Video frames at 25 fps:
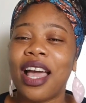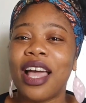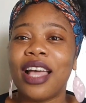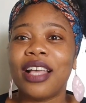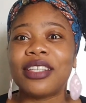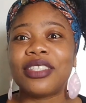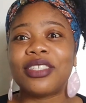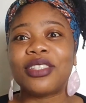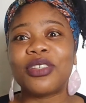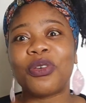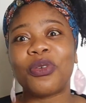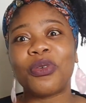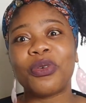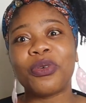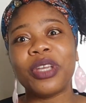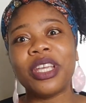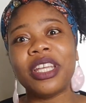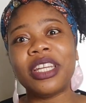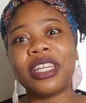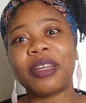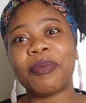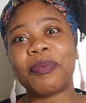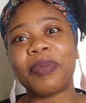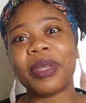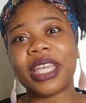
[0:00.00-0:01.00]
So in
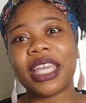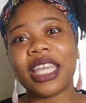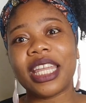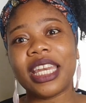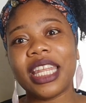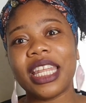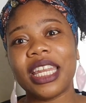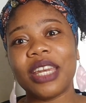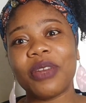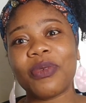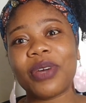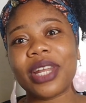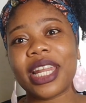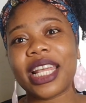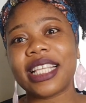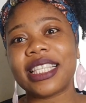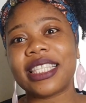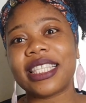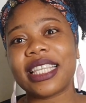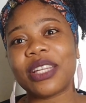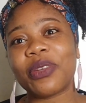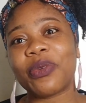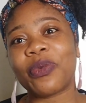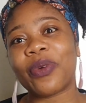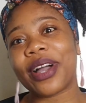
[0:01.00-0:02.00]
the beginning, when I
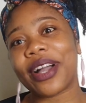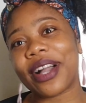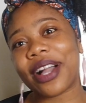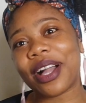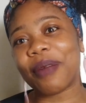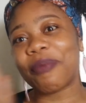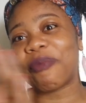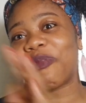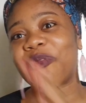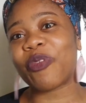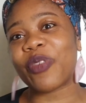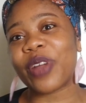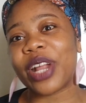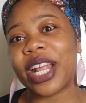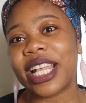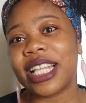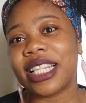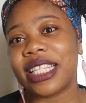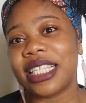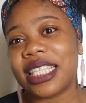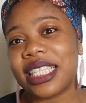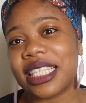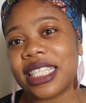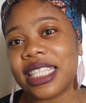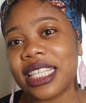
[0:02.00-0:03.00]
said welcome
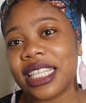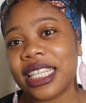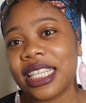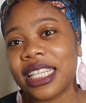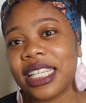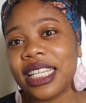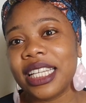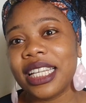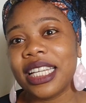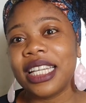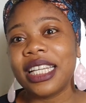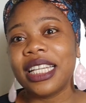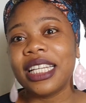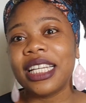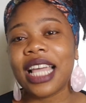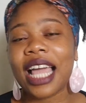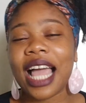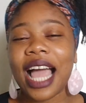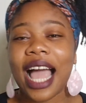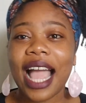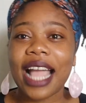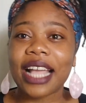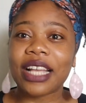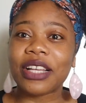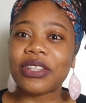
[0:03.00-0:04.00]
friends,
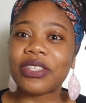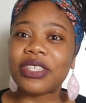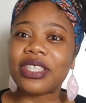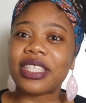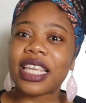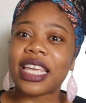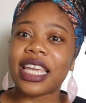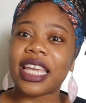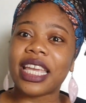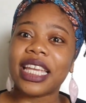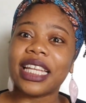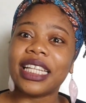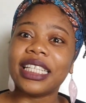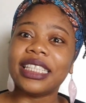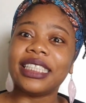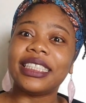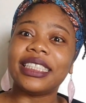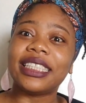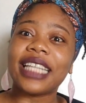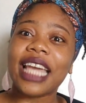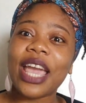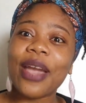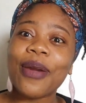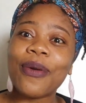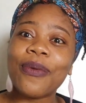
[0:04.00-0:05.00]
I could say
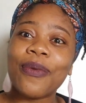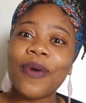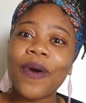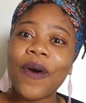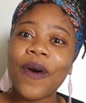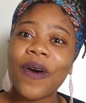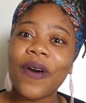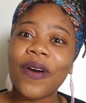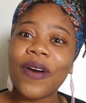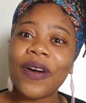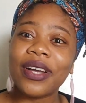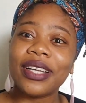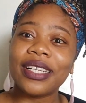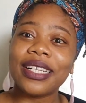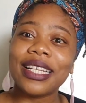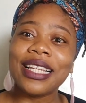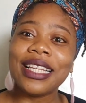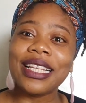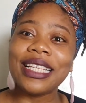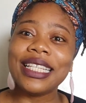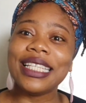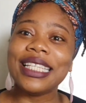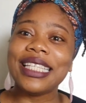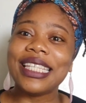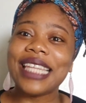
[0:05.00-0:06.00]
Ndewo
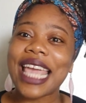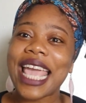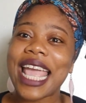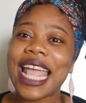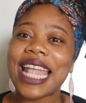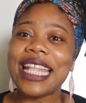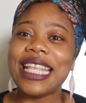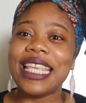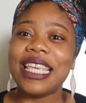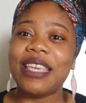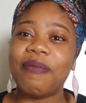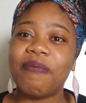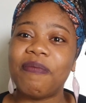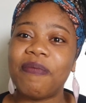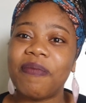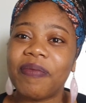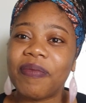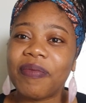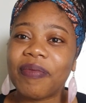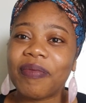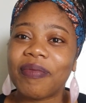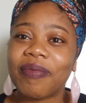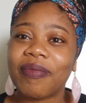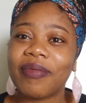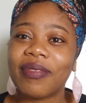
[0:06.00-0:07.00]
ndi enyim.
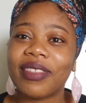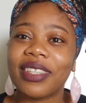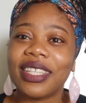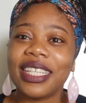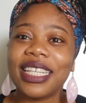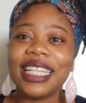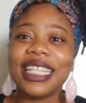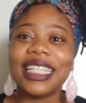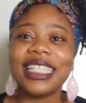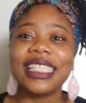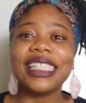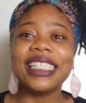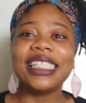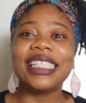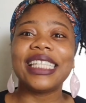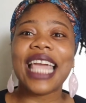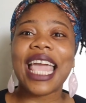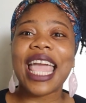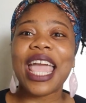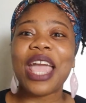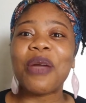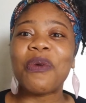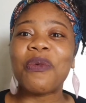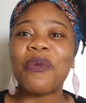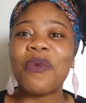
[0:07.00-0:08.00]

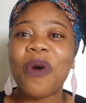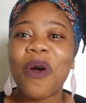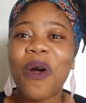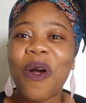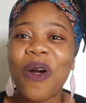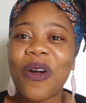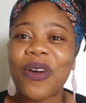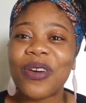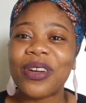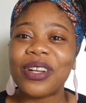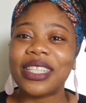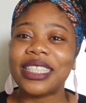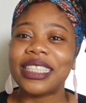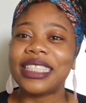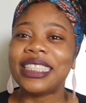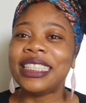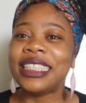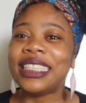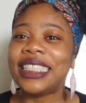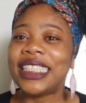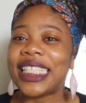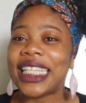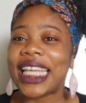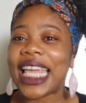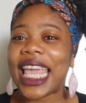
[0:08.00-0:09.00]
Ndewo
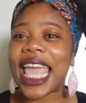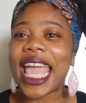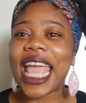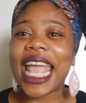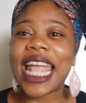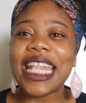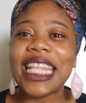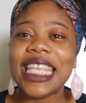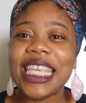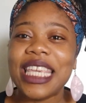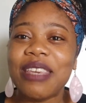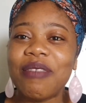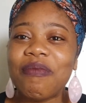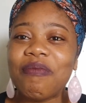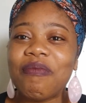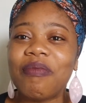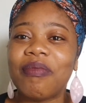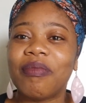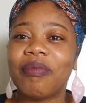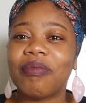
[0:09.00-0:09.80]
ndi enyim.